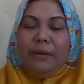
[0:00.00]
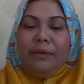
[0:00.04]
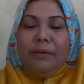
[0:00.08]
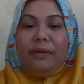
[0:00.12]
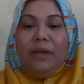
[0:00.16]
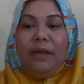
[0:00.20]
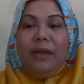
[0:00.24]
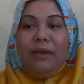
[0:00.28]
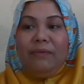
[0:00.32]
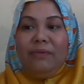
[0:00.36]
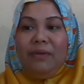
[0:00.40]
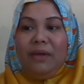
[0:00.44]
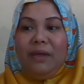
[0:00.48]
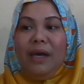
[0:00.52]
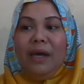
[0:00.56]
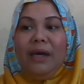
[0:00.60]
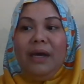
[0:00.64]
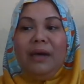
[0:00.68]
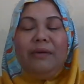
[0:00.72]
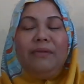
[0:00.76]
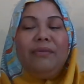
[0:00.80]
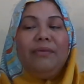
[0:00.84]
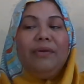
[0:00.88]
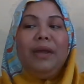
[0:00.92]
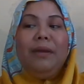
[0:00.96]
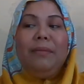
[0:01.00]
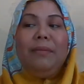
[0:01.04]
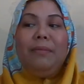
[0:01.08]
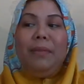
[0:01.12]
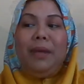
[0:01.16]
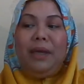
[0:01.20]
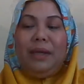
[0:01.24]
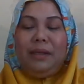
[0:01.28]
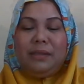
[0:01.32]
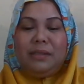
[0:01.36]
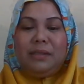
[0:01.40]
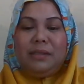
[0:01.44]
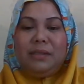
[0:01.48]
giving
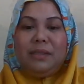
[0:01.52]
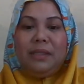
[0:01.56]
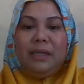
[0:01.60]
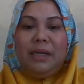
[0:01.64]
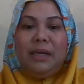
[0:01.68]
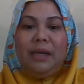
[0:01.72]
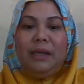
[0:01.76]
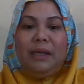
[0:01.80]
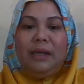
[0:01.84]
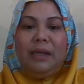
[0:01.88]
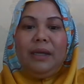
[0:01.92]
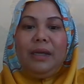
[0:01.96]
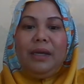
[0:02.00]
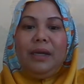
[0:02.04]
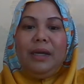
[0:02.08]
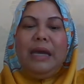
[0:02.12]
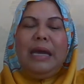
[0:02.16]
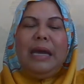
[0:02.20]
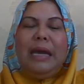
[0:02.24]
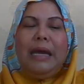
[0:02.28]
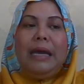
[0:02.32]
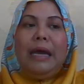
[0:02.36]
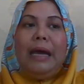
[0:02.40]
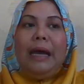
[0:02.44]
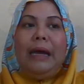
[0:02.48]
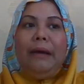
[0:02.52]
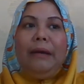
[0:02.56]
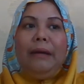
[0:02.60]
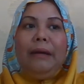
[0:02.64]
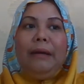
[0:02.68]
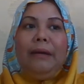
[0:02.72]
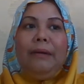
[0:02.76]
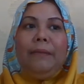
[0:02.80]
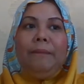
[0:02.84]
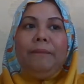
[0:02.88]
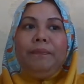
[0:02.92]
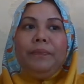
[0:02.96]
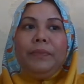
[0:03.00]
agreements, yeah,
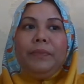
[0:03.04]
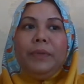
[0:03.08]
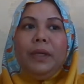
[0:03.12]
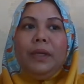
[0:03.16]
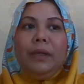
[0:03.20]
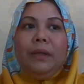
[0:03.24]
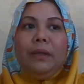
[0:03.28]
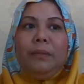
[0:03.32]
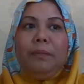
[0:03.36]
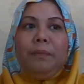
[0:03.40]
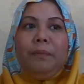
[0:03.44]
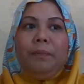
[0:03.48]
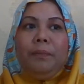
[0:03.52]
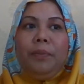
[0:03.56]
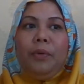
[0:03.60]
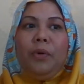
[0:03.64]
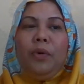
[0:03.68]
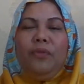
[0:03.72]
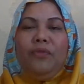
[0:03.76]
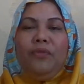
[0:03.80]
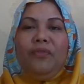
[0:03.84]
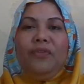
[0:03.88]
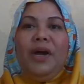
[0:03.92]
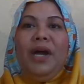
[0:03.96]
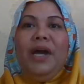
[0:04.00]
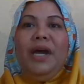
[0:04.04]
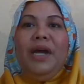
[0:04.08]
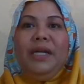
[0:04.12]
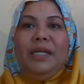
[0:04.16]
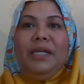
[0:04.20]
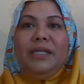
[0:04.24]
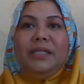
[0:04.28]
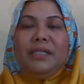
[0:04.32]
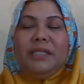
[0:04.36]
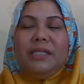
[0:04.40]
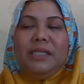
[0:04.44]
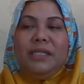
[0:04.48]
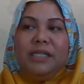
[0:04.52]

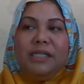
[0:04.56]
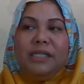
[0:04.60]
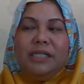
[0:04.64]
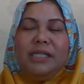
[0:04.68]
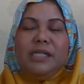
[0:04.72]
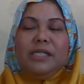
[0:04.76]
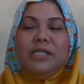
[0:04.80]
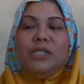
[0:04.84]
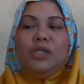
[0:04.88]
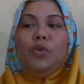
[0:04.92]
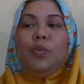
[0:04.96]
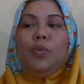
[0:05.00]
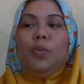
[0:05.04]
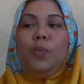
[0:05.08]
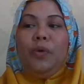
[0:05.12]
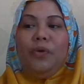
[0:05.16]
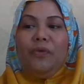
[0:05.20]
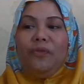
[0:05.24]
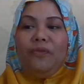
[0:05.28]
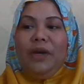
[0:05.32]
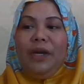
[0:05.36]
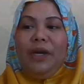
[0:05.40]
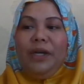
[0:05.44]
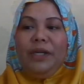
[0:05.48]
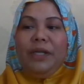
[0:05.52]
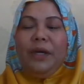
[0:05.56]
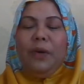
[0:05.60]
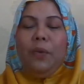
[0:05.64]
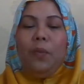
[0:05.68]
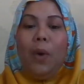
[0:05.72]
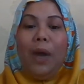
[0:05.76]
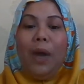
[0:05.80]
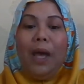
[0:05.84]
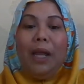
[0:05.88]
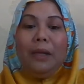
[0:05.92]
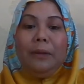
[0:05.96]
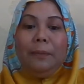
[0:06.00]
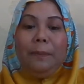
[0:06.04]
provides, this is to provide a
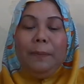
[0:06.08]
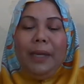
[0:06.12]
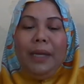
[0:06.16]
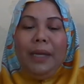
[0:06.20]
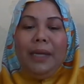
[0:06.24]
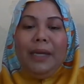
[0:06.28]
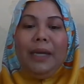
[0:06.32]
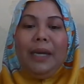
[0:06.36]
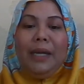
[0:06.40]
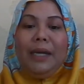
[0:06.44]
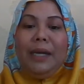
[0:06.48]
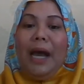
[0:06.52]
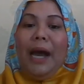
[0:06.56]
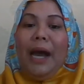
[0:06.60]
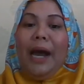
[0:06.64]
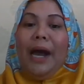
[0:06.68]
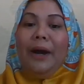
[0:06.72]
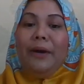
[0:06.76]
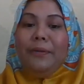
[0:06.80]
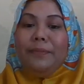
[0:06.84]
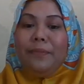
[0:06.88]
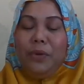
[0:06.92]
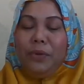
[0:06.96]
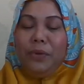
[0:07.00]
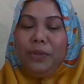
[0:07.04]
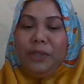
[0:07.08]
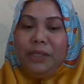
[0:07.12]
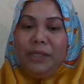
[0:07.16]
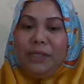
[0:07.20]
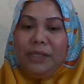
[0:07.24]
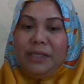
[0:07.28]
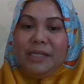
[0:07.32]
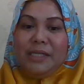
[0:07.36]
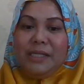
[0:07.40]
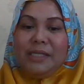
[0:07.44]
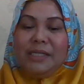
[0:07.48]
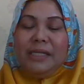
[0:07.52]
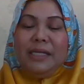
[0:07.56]
well-being and
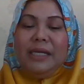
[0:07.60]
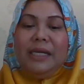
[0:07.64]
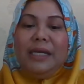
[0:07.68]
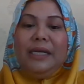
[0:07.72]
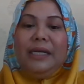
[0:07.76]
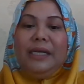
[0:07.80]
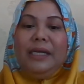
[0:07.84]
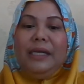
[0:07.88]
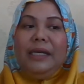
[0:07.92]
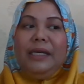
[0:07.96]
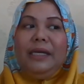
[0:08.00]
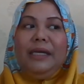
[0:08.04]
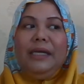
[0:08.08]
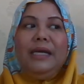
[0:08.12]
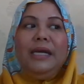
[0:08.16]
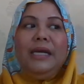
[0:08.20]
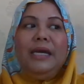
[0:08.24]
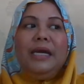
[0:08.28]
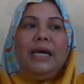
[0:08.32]
harmonious, yeah,